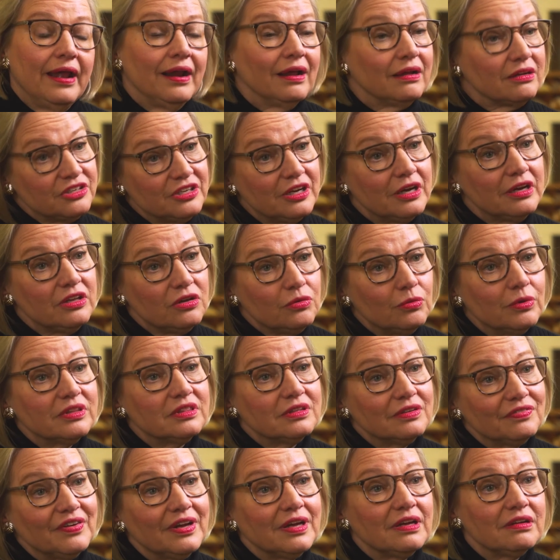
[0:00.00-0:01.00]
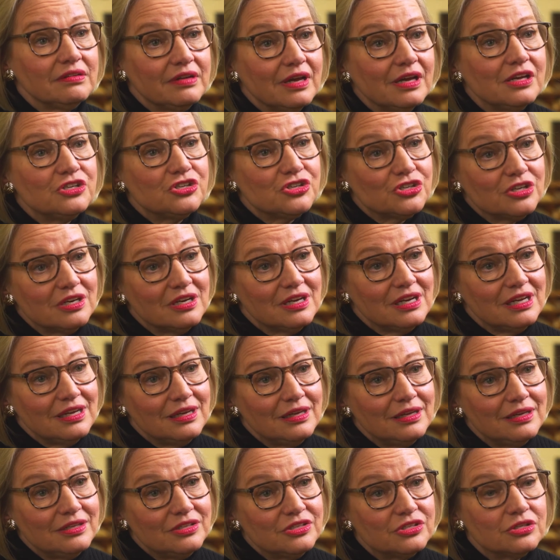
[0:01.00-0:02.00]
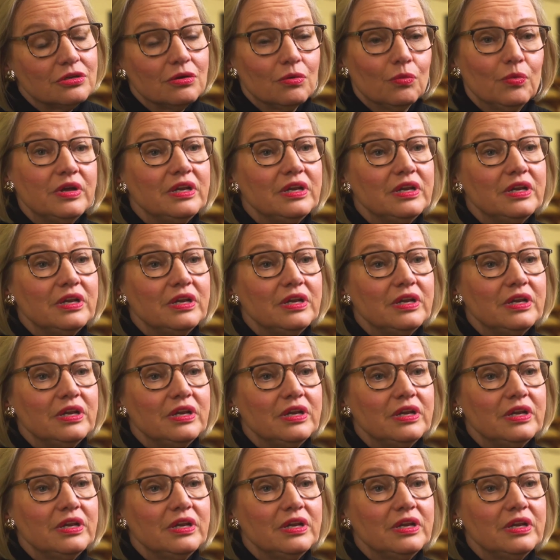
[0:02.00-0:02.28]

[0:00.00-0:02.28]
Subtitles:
And I'll tell you what the foundation needs.